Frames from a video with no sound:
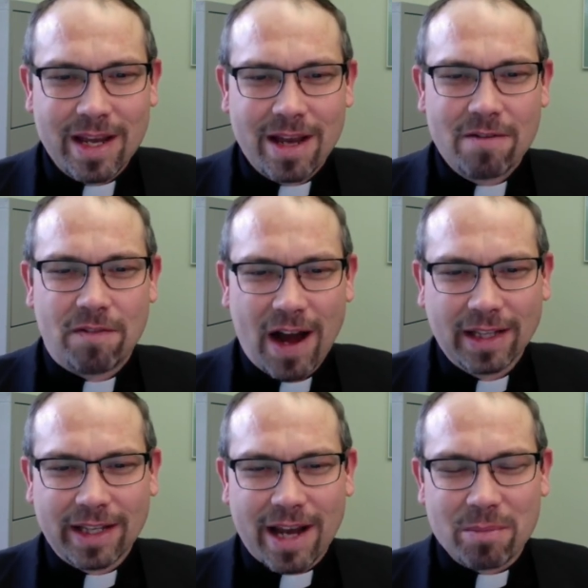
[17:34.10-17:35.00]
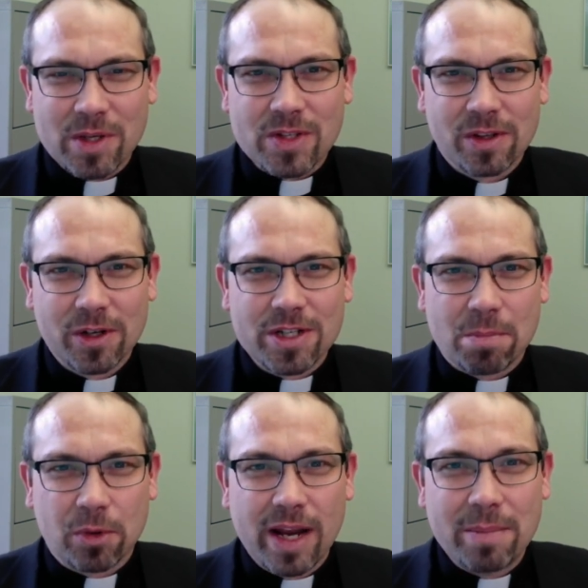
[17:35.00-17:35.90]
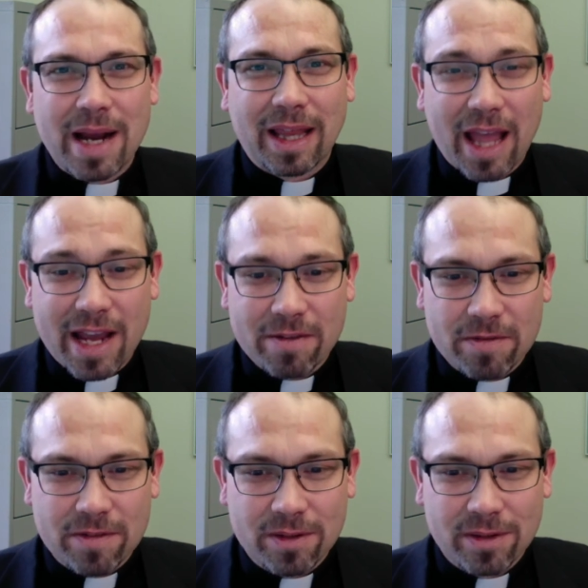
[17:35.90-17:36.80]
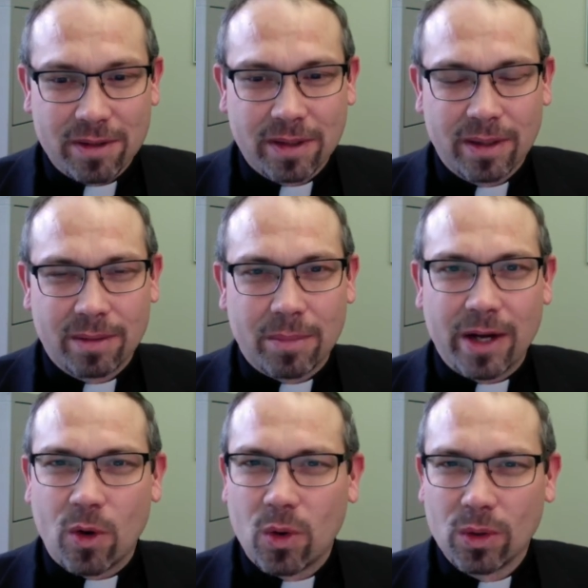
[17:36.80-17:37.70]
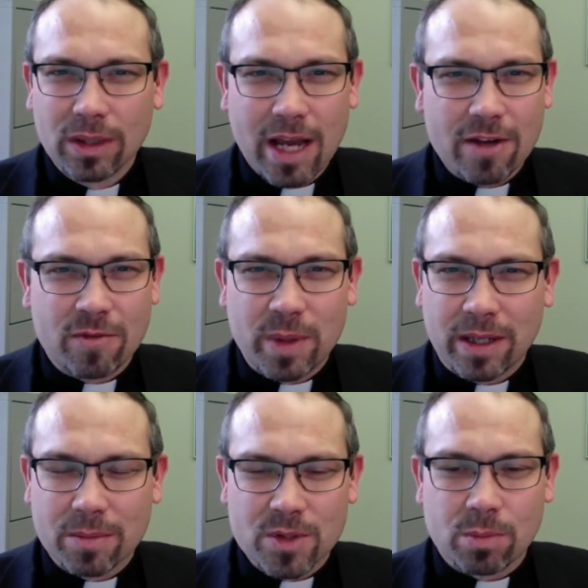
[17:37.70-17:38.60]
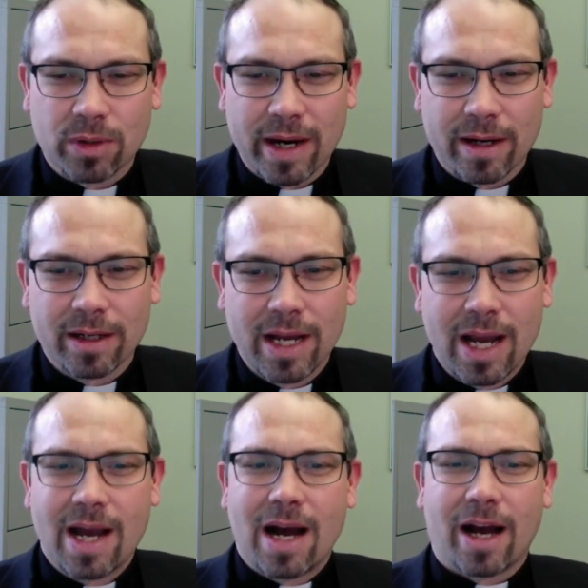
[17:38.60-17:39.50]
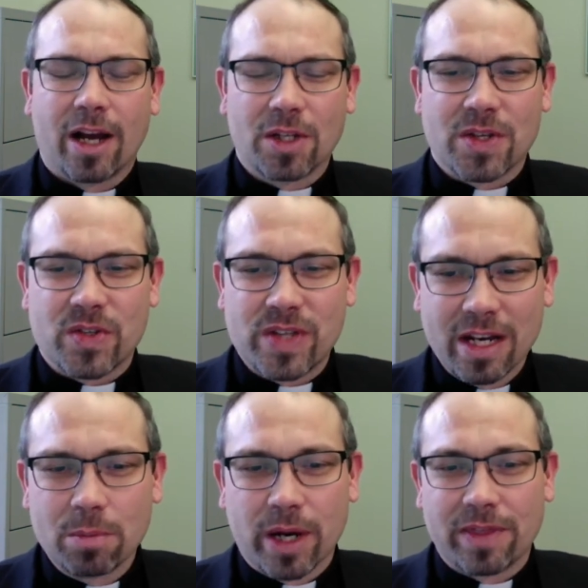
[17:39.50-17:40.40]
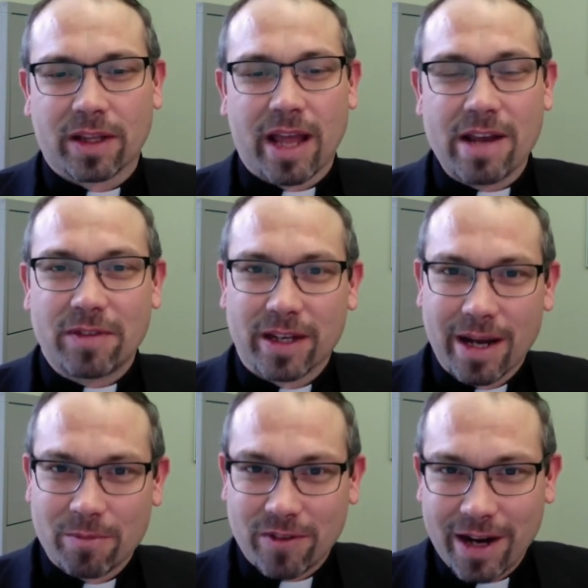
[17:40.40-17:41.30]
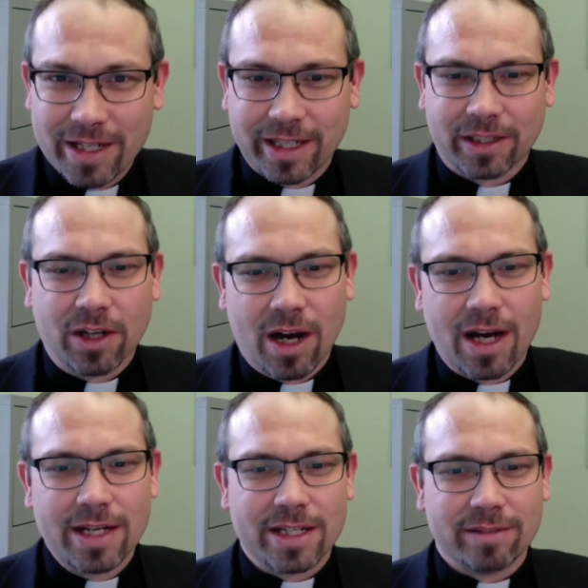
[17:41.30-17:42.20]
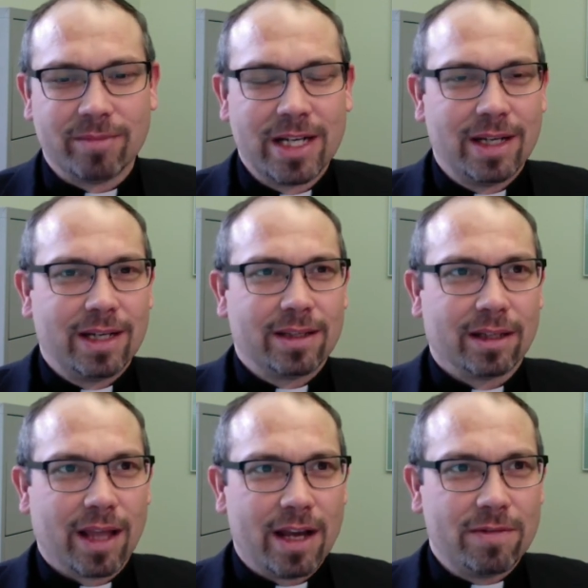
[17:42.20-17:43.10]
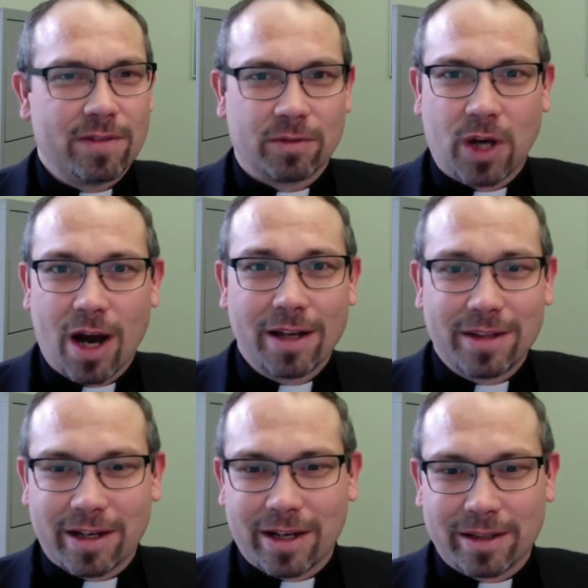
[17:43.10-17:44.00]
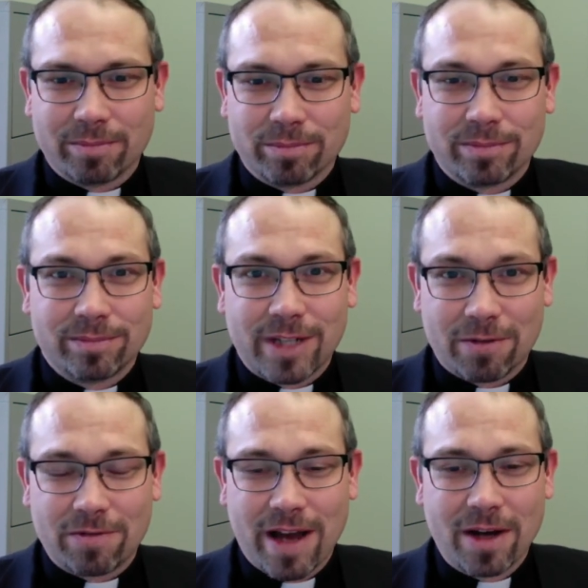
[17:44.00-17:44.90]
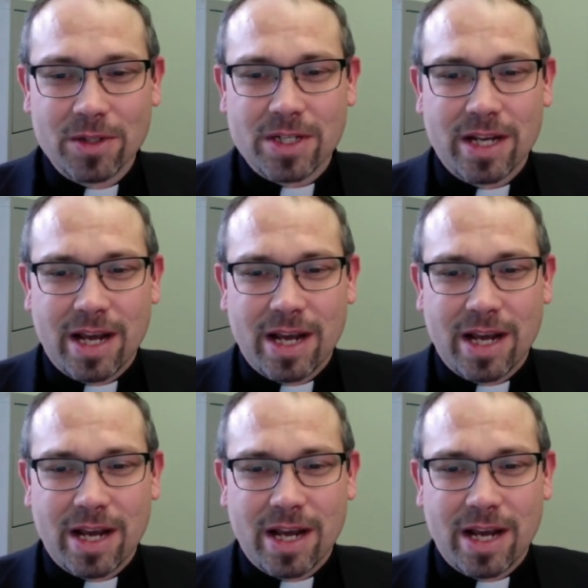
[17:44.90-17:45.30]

Finally, I must learn to pray my life. My whole life becomes a prayer. I ought to celebrate the life that I'm finding in God and the life of God that I have found.